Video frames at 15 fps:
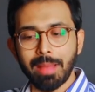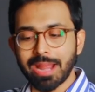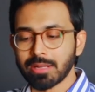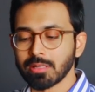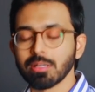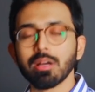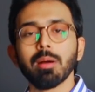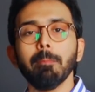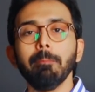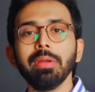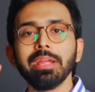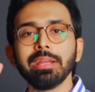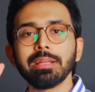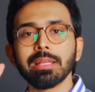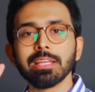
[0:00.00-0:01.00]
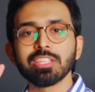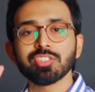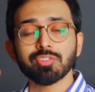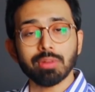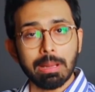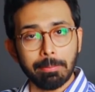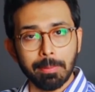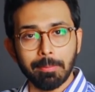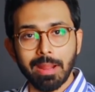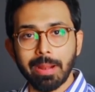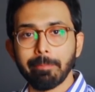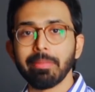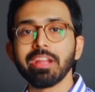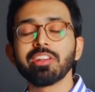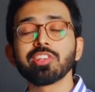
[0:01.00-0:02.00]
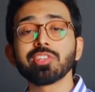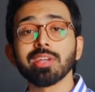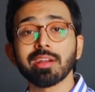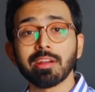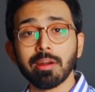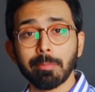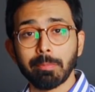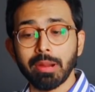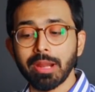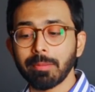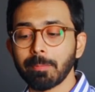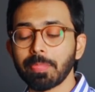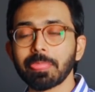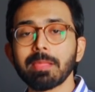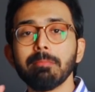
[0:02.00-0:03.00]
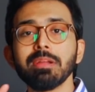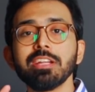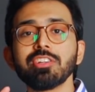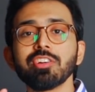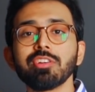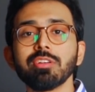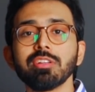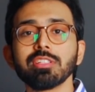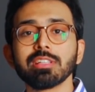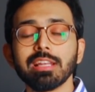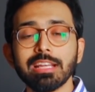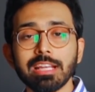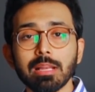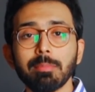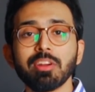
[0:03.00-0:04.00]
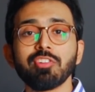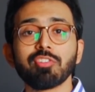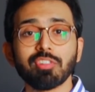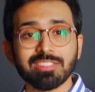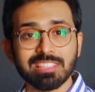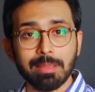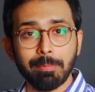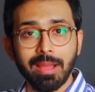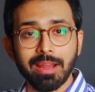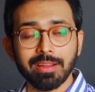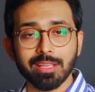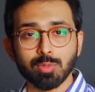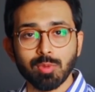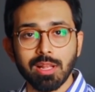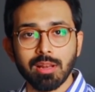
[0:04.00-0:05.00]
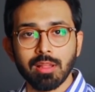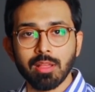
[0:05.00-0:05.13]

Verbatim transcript: pant, be it a striped pant, be it a checkered pant, be it a little bit dressy pant as well.